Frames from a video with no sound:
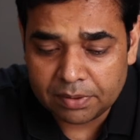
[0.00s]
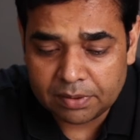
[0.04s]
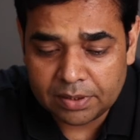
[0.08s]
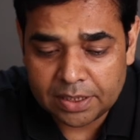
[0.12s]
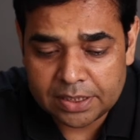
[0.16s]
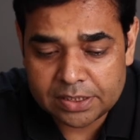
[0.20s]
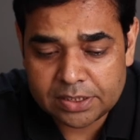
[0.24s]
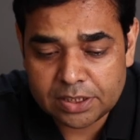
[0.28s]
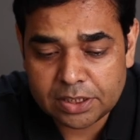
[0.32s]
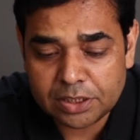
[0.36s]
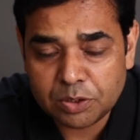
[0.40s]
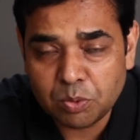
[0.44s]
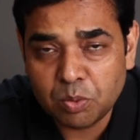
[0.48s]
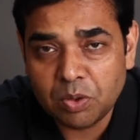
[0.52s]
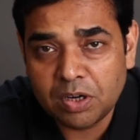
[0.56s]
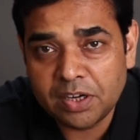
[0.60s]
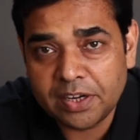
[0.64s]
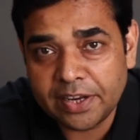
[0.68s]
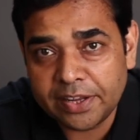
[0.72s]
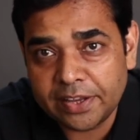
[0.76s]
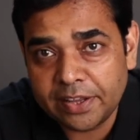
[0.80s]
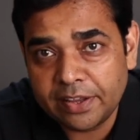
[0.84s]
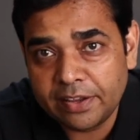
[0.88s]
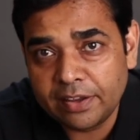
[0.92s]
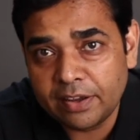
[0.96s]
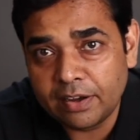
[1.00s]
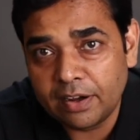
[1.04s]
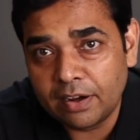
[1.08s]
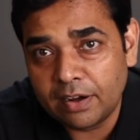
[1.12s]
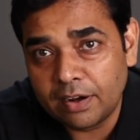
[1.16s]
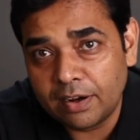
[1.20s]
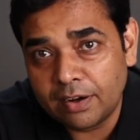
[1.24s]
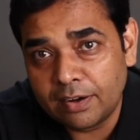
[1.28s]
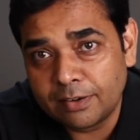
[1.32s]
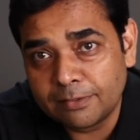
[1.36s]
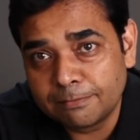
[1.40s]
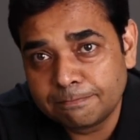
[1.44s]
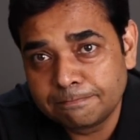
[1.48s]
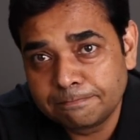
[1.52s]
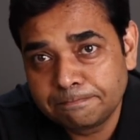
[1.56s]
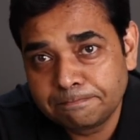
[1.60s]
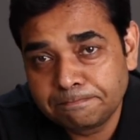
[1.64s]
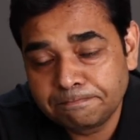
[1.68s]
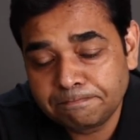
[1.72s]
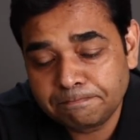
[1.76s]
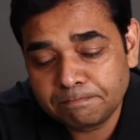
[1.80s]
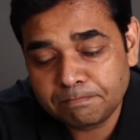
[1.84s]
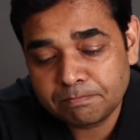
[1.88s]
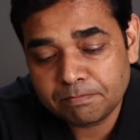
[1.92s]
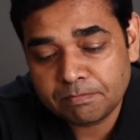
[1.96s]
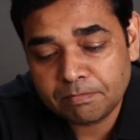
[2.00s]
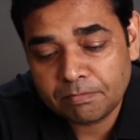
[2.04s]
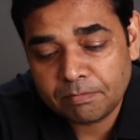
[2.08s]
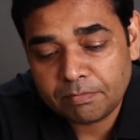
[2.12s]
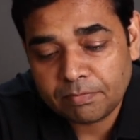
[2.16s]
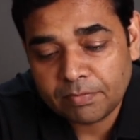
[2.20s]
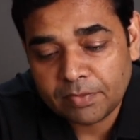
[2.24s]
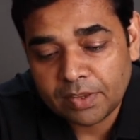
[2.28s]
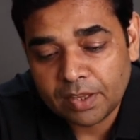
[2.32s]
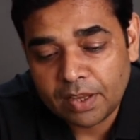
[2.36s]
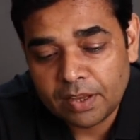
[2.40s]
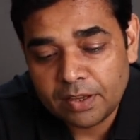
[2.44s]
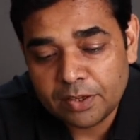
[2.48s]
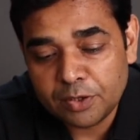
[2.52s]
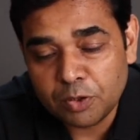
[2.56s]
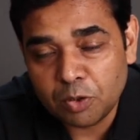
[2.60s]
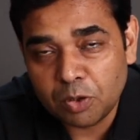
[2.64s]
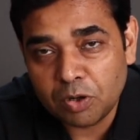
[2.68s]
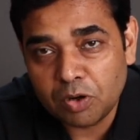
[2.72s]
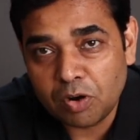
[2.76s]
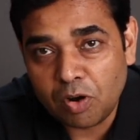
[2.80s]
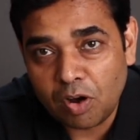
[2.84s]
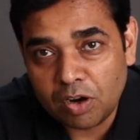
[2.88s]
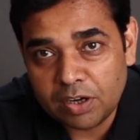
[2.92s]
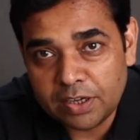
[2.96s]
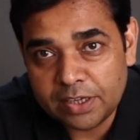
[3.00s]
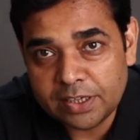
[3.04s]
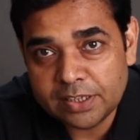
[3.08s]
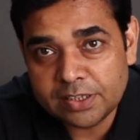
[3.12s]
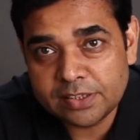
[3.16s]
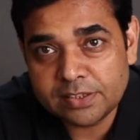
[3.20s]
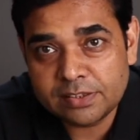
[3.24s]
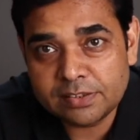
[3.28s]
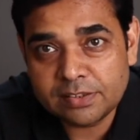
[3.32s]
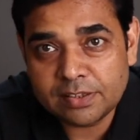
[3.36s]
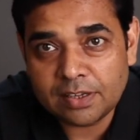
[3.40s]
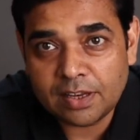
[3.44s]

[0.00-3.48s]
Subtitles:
Let's say you are taking your college